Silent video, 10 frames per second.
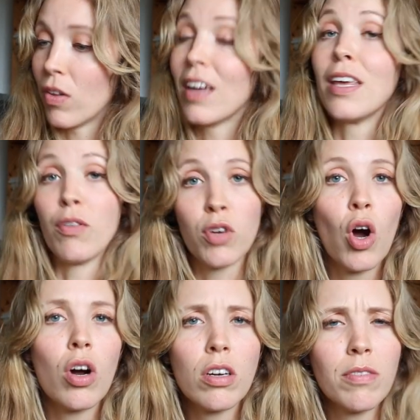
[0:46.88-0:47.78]
gift
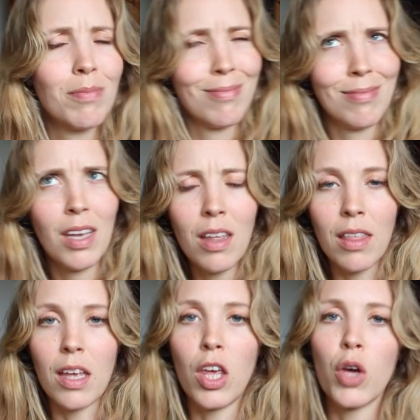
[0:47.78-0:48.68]
card.
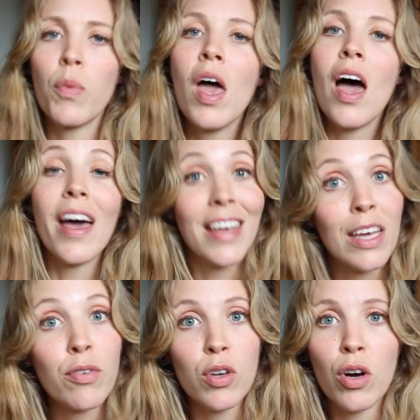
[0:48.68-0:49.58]
Thank you. A
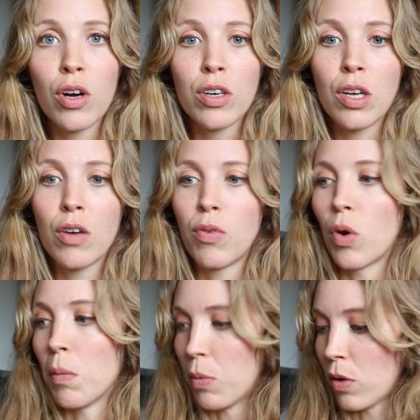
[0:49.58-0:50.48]
gift card
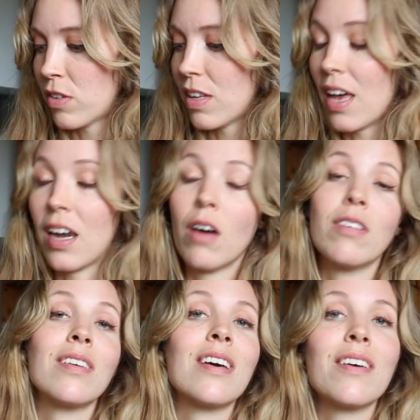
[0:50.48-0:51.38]
for books. And I
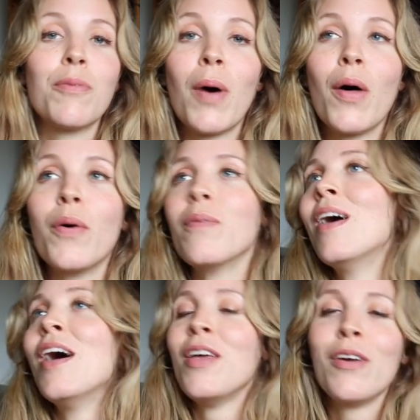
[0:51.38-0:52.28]
was like, well,
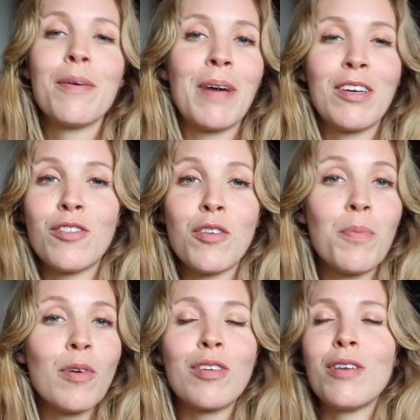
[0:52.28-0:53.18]
you can buy tons of
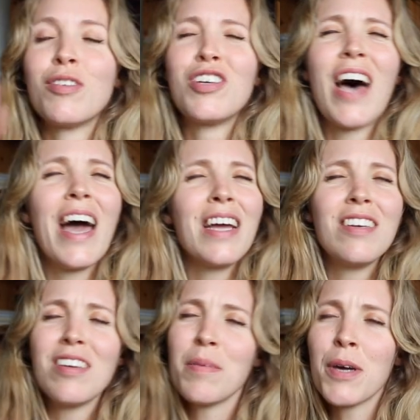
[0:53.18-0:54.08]
books. You have a
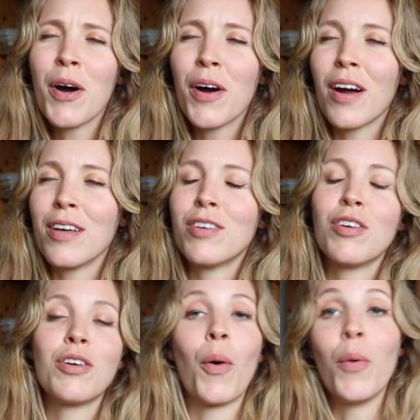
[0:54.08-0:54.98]
giant TBR. You
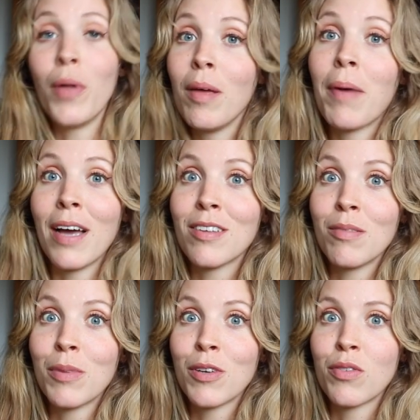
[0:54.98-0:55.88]
should totally buy
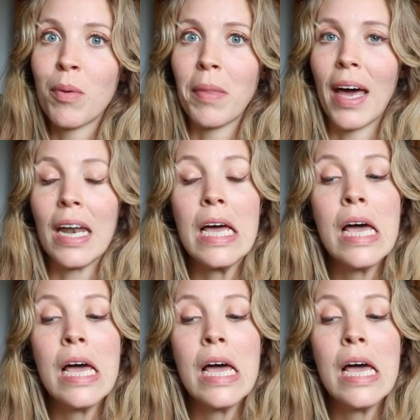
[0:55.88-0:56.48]
some books from that.